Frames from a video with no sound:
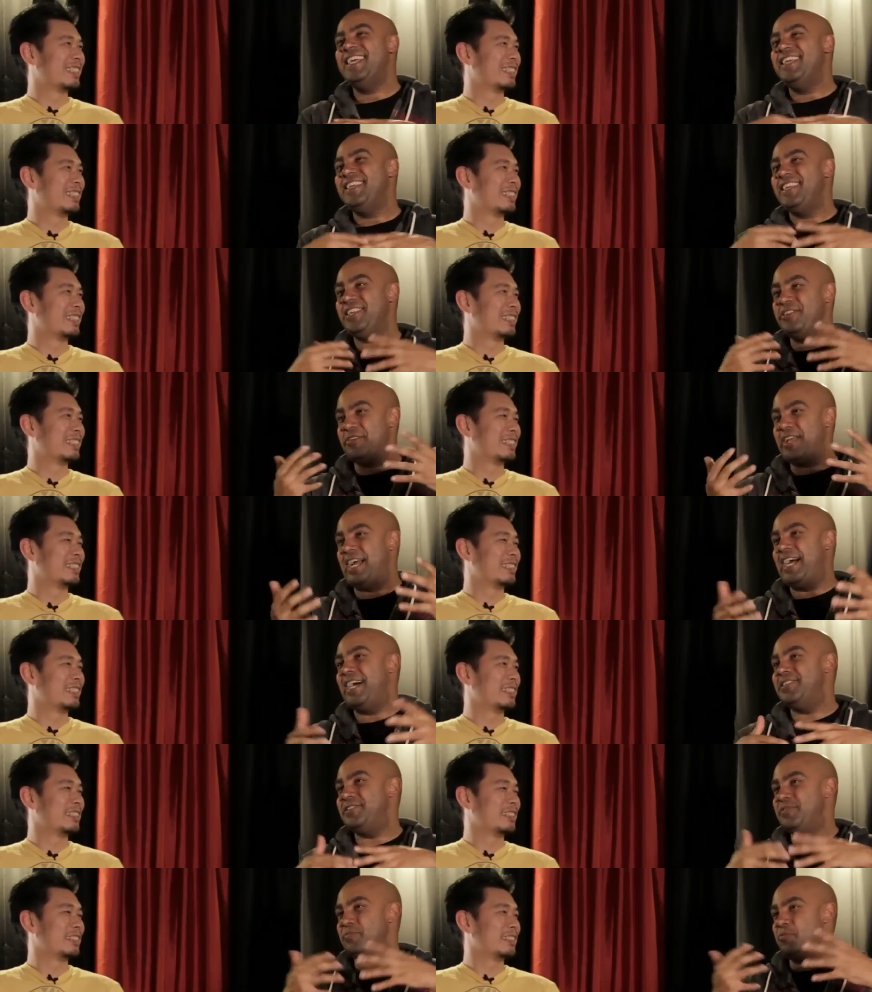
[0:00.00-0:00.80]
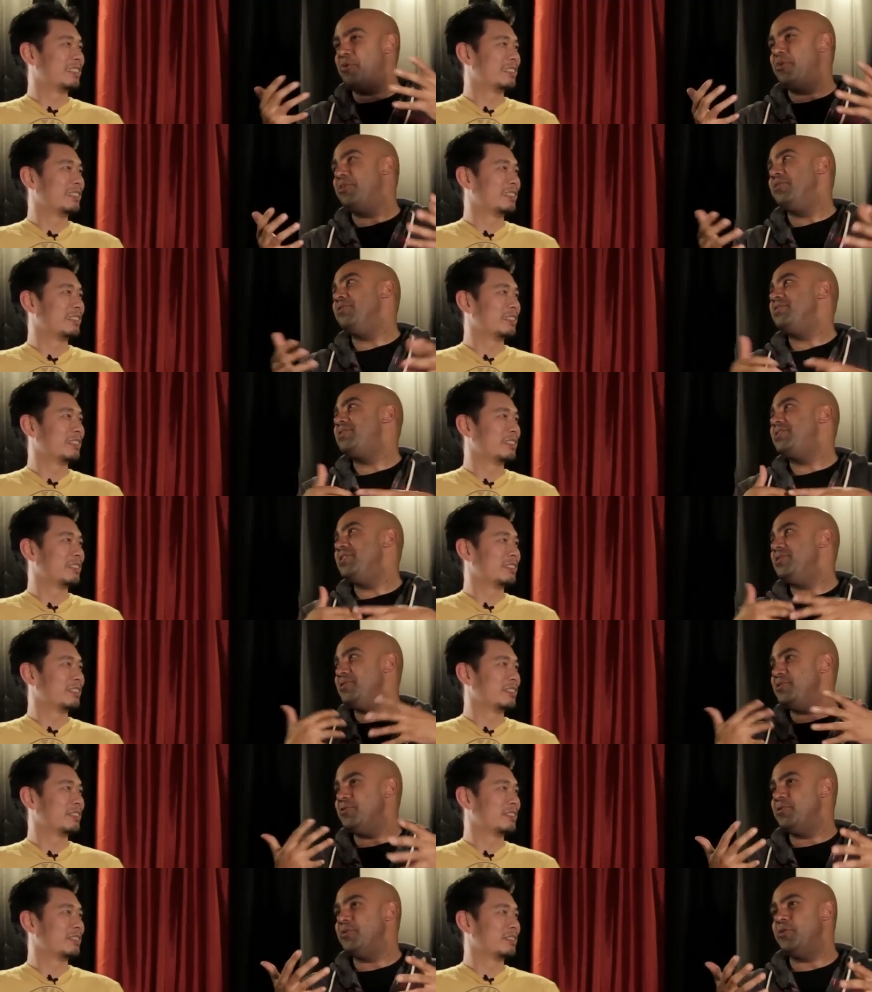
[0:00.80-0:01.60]
Speaker 1: you know, gods and mortals to
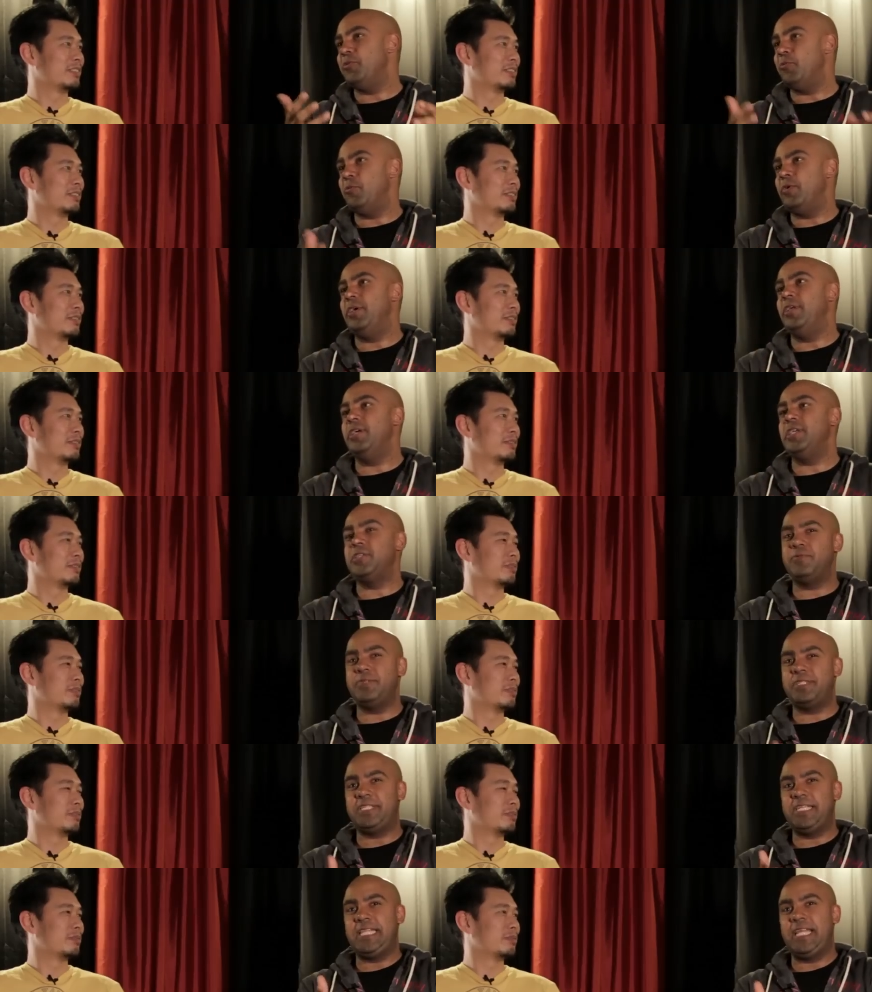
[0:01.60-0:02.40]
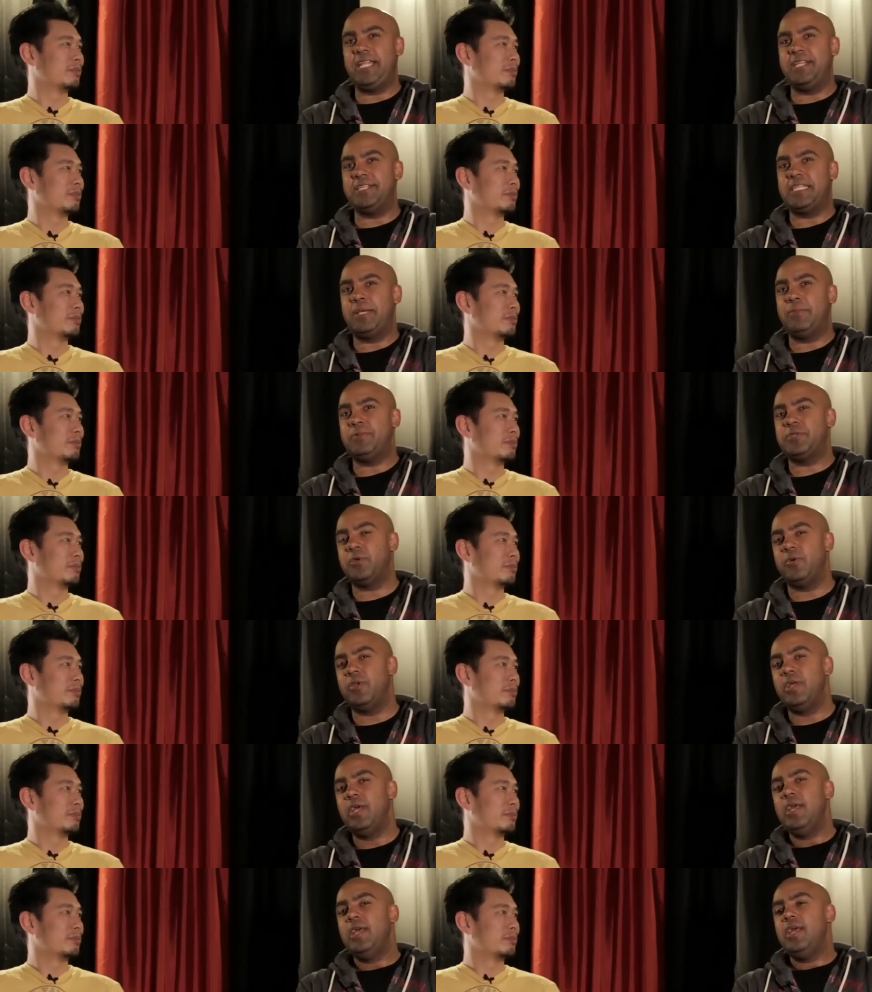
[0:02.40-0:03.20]
do her will, as we see in the end of this episode.
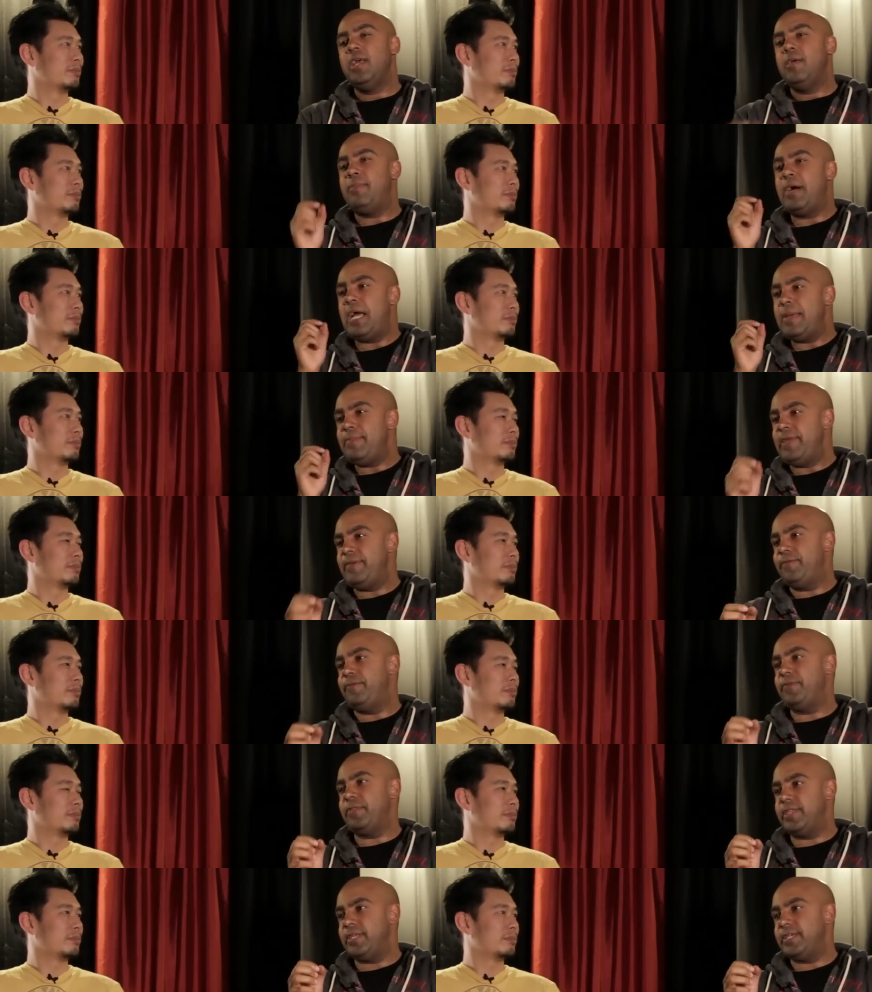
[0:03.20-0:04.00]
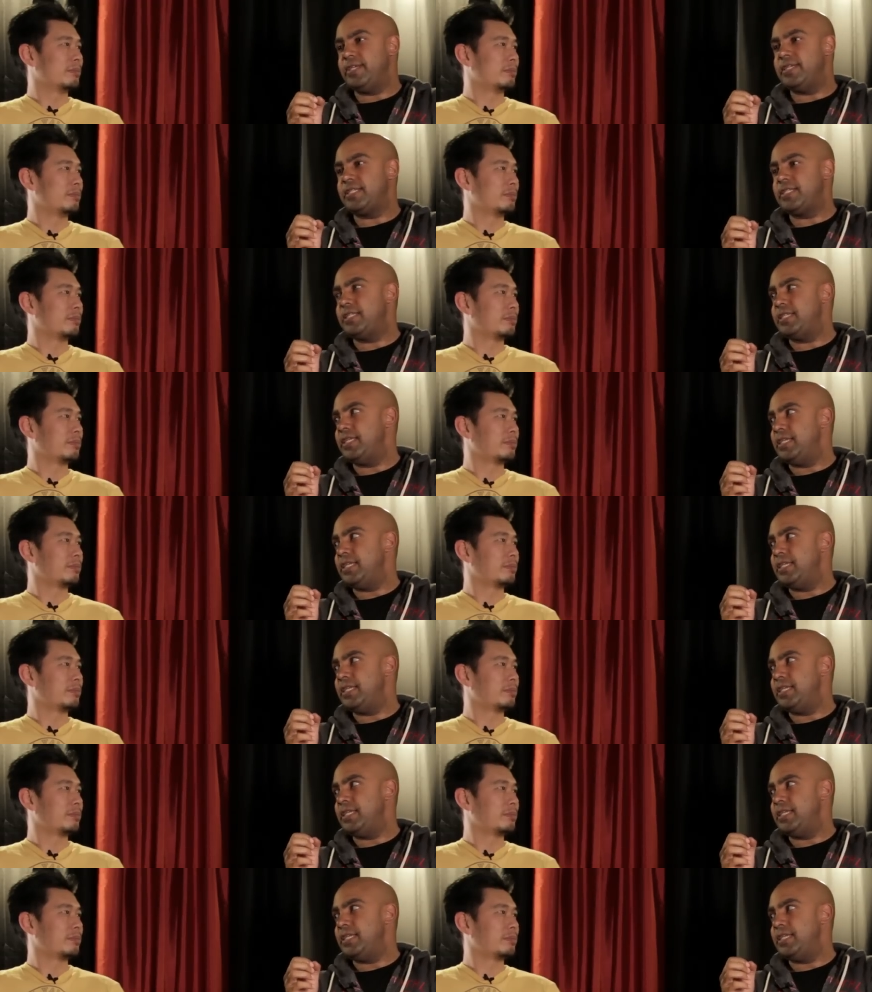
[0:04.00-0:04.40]
My beef with this